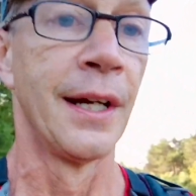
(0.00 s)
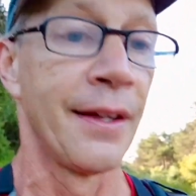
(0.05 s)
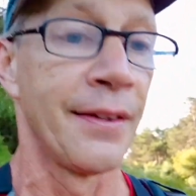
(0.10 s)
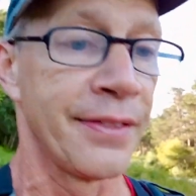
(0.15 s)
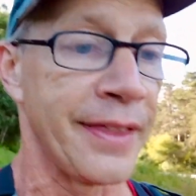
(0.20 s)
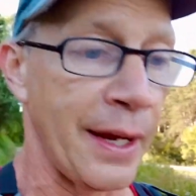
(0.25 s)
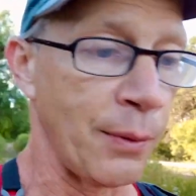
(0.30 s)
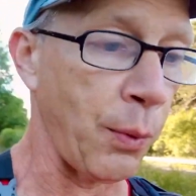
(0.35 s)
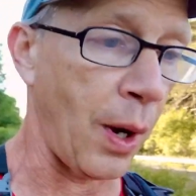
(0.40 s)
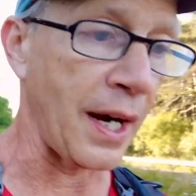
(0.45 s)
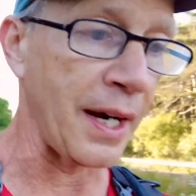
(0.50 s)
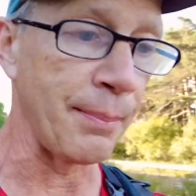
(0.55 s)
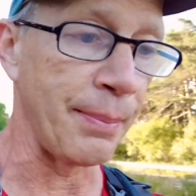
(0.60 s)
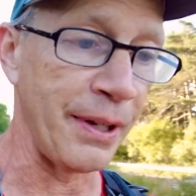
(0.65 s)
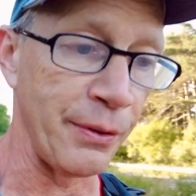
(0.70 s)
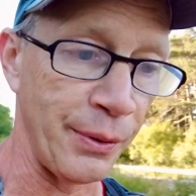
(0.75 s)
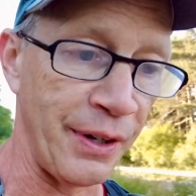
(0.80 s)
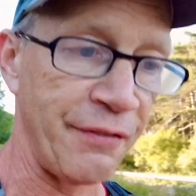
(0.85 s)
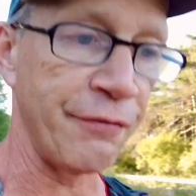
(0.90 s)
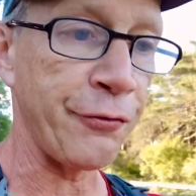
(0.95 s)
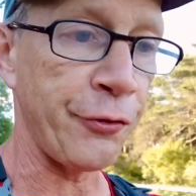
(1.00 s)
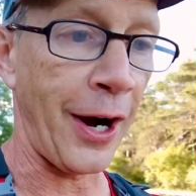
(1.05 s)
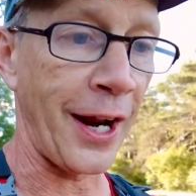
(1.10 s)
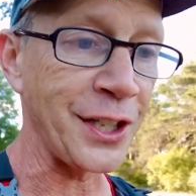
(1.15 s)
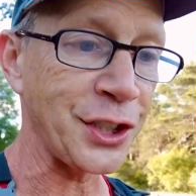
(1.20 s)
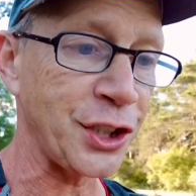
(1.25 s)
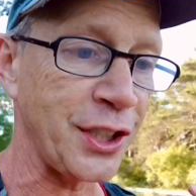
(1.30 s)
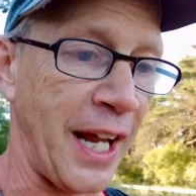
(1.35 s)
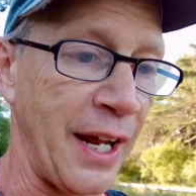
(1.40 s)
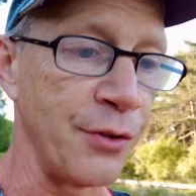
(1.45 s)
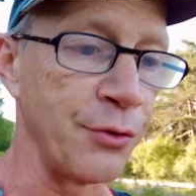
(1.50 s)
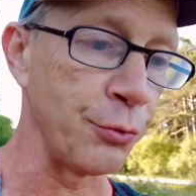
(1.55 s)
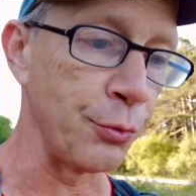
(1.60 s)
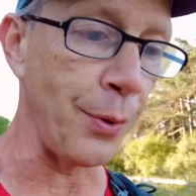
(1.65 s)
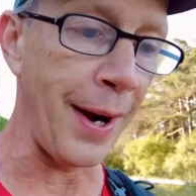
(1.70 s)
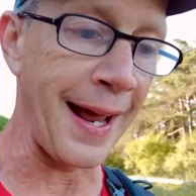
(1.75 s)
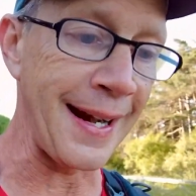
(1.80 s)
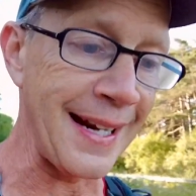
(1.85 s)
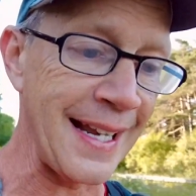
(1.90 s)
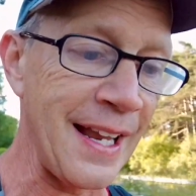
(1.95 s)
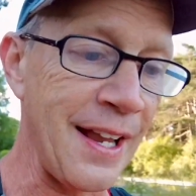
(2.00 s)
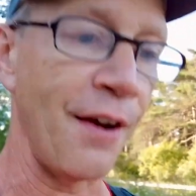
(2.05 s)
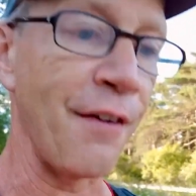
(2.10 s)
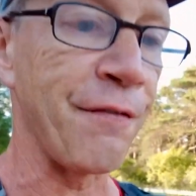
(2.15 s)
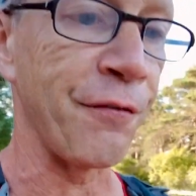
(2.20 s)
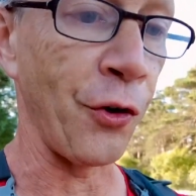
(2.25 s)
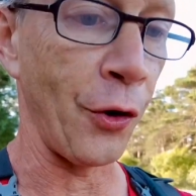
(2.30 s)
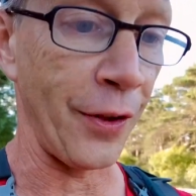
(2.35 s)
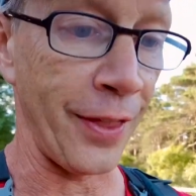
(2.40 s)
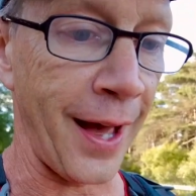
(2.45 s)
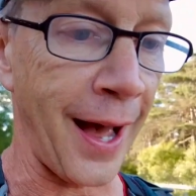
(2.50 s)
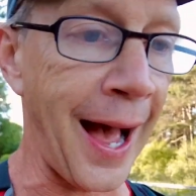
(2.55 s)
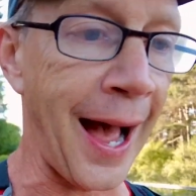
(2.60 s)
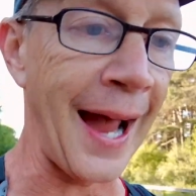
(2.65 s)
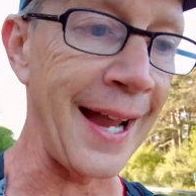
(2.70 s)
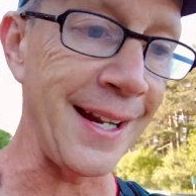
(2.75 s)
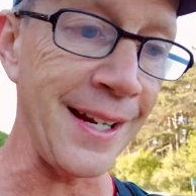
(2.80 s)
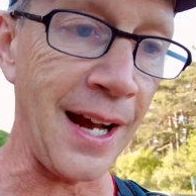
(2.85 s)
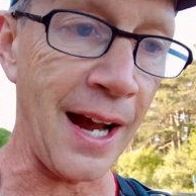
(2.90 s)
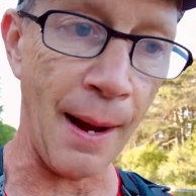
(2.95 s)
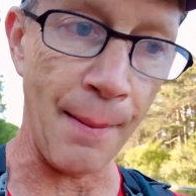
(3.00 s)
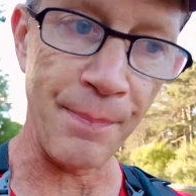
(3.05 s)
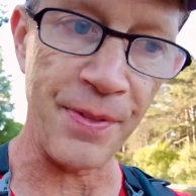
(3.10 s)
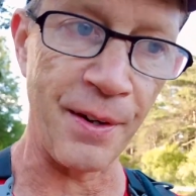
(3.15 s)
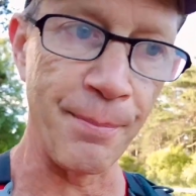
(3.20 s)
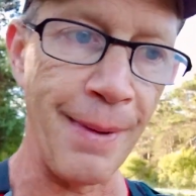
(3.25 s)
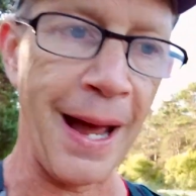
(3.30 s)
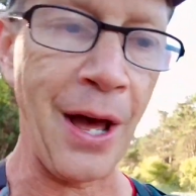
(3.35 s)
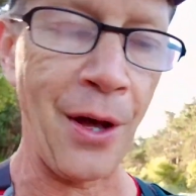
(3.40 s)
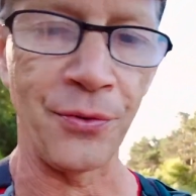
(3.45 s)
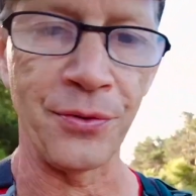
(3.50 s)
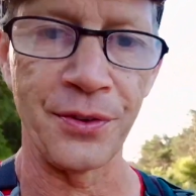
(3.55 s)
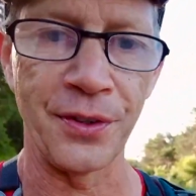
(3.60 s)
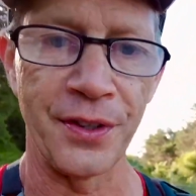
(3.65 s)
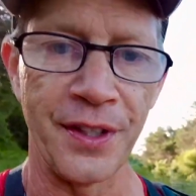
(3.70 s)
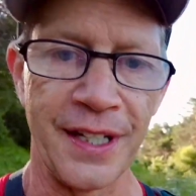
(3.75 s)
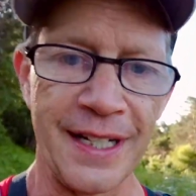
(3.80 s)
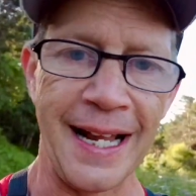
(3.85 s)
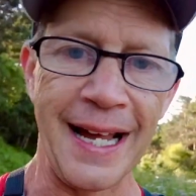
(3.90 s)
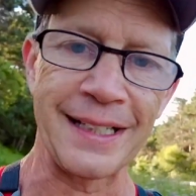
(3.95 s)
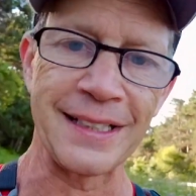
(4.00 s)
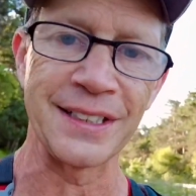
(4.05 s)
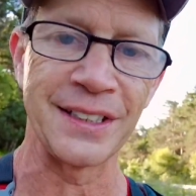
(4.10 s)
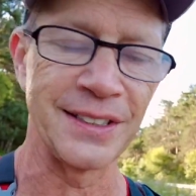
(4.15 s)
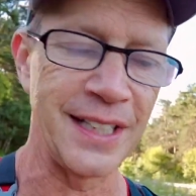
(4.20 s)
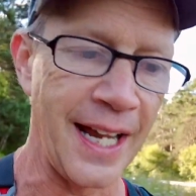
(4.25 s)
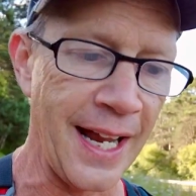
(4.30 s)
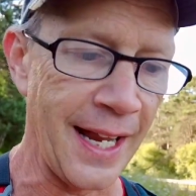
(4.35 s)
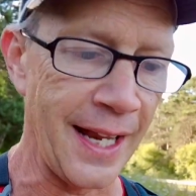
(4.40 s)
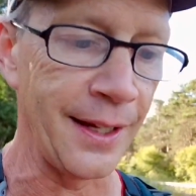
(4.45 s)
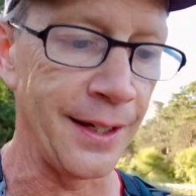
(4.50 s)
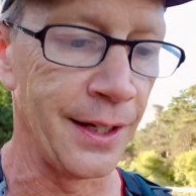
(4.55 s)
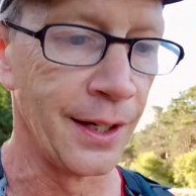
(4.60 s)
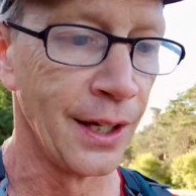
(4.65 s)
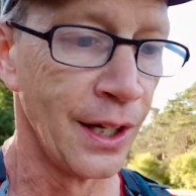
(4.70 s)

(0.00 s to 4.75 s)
they want to be refreshed and ready for the hike up the mountain the next day.